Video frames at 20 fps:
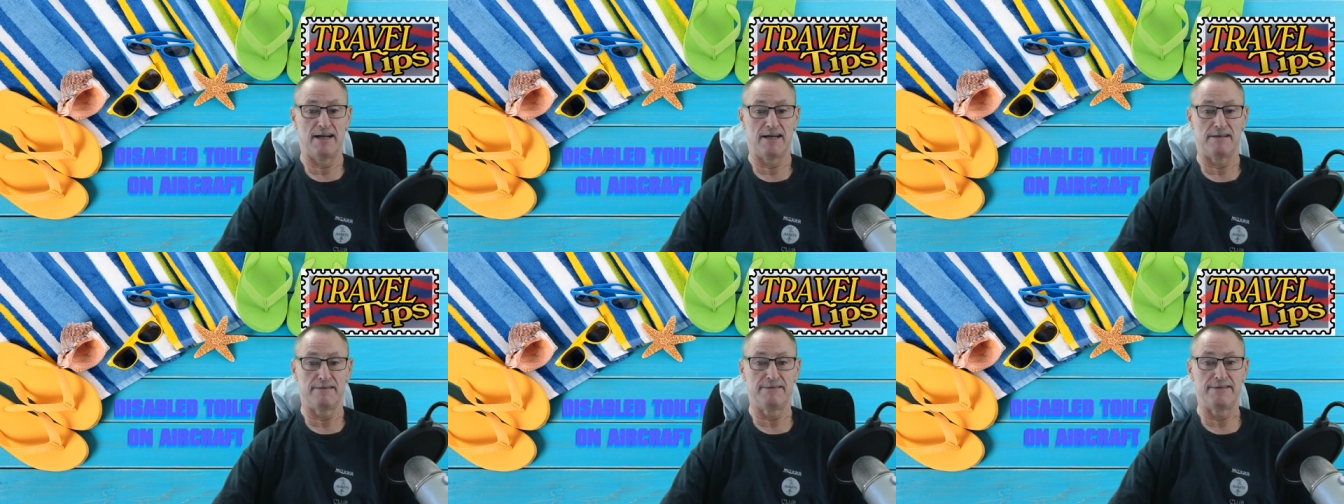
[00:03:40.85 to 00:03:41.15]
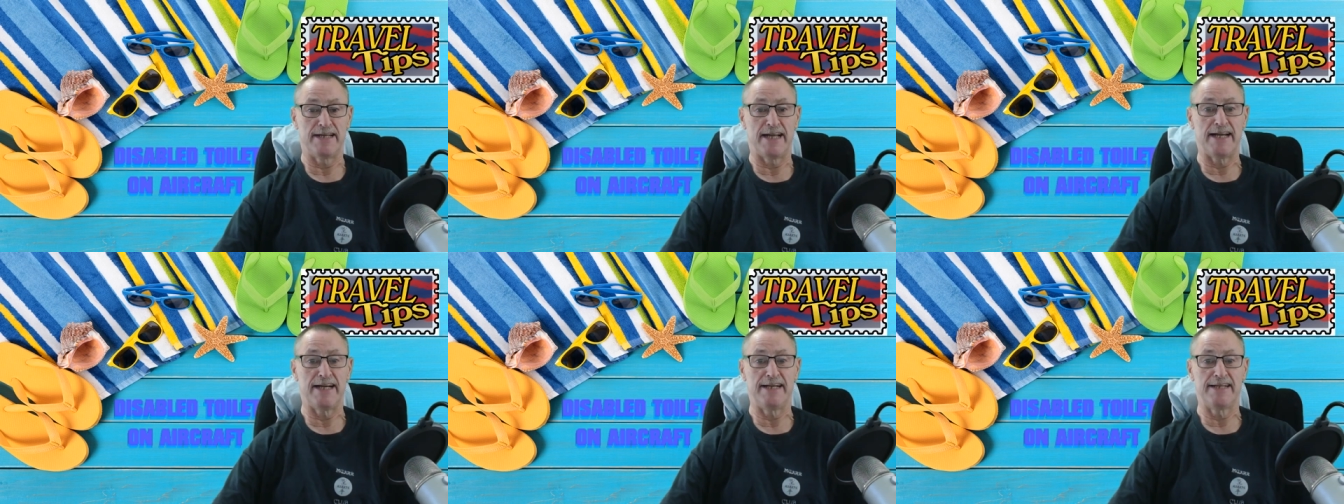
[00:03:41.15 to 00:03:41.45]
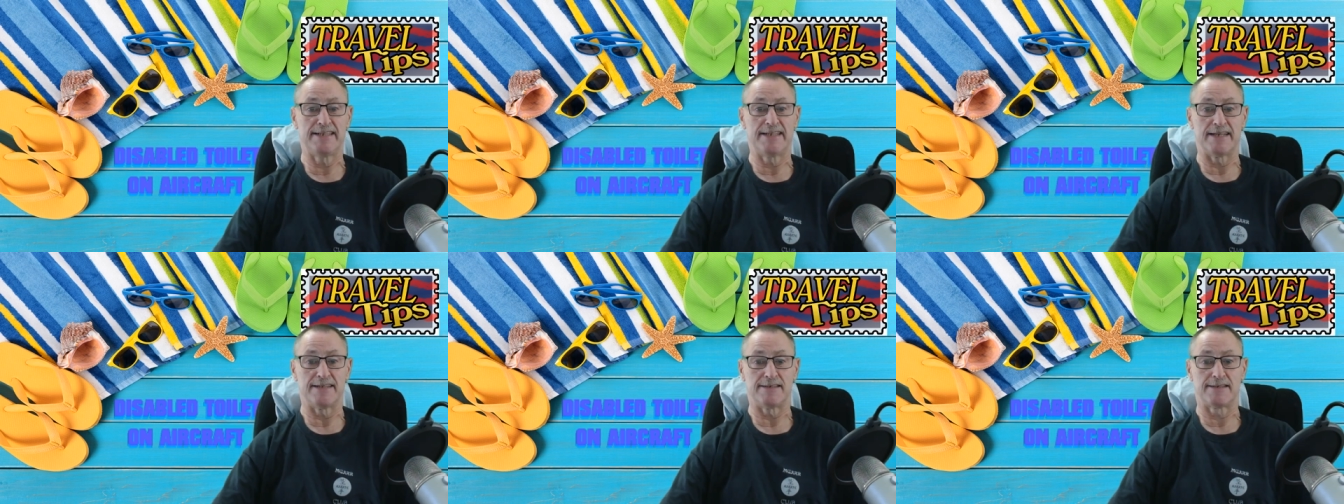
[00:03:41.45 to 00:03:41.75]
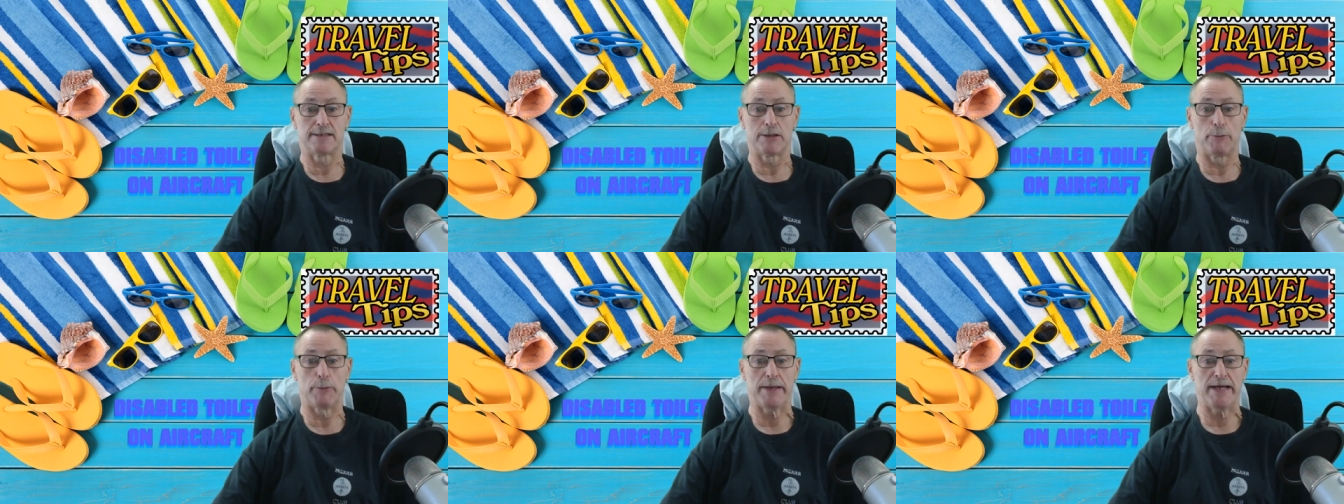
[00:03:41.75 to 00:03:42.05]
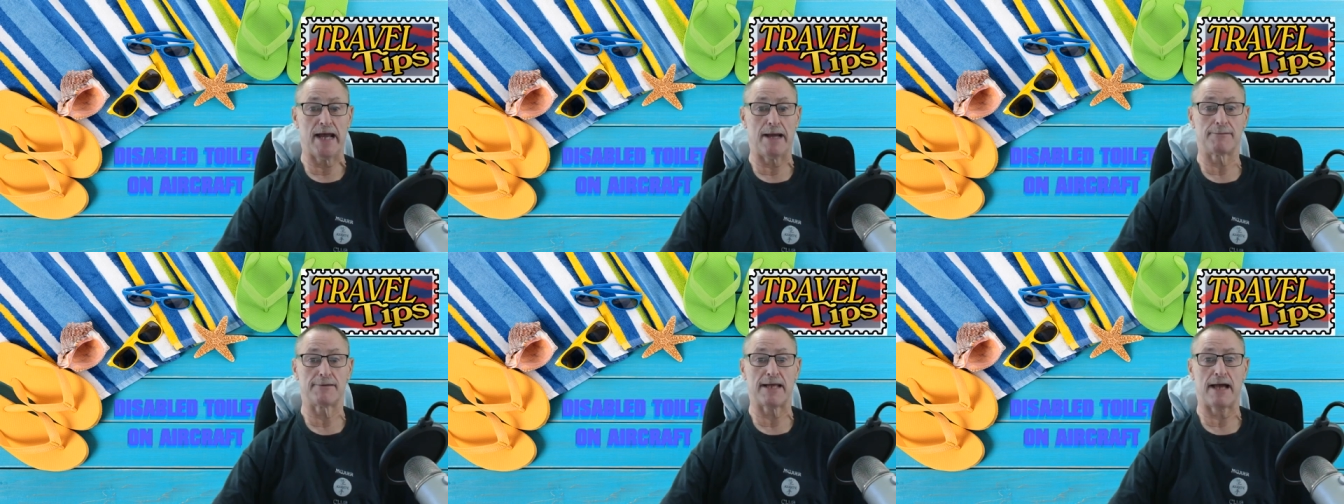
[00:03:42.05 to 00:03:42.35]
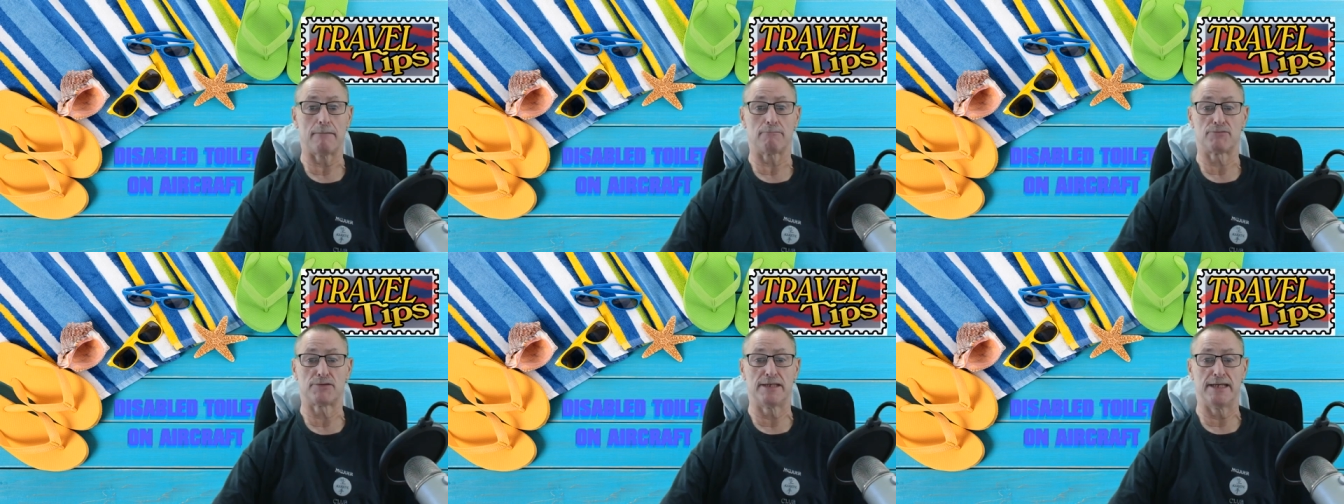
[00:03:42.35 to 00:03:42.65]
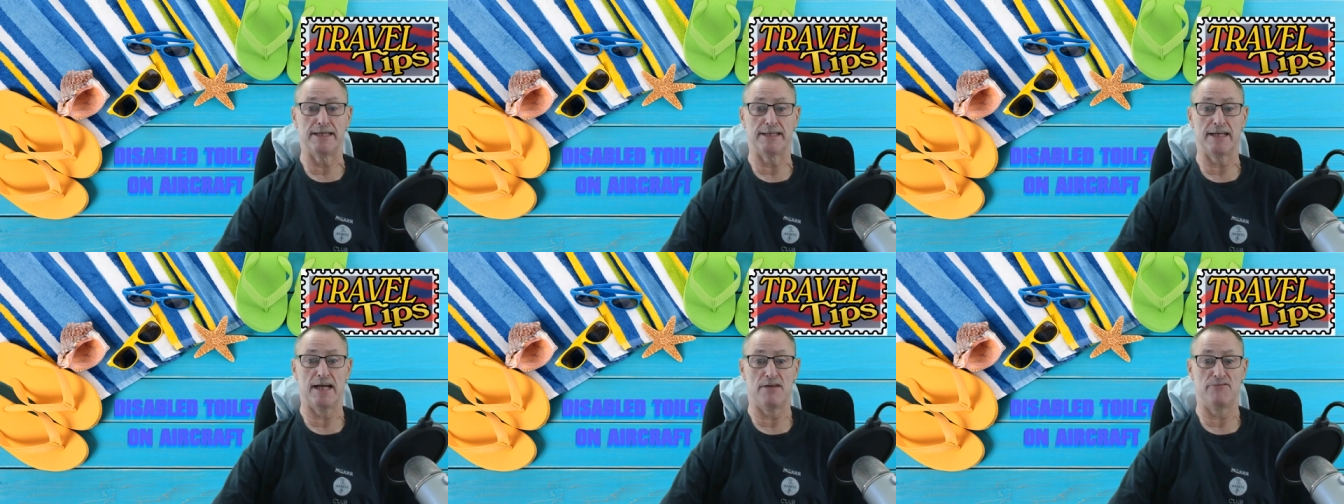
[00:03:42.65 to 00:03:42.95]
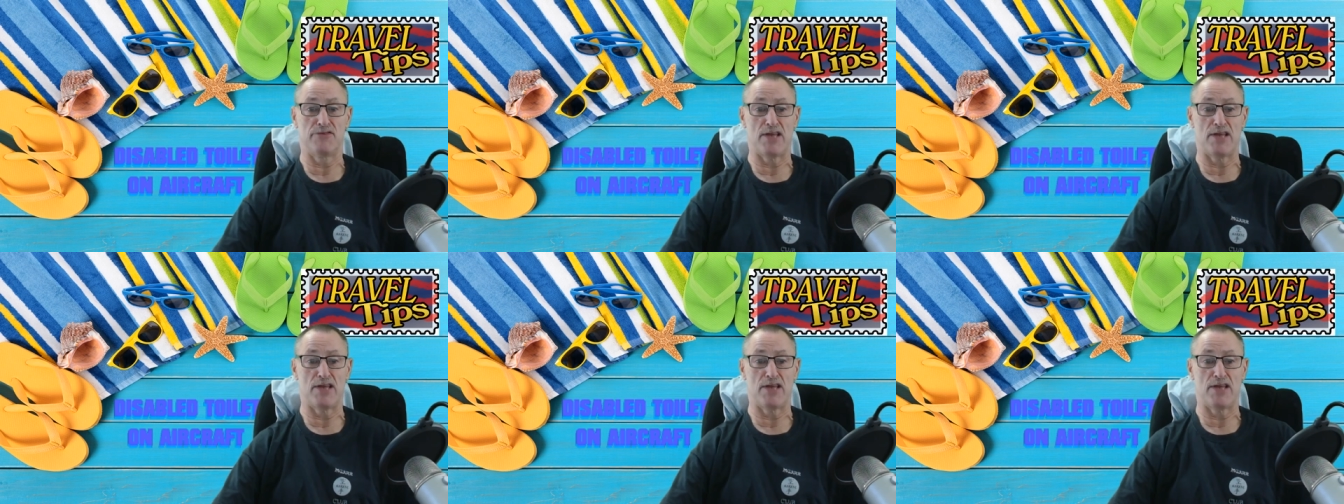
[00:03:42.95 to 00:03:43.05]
need to be adapted.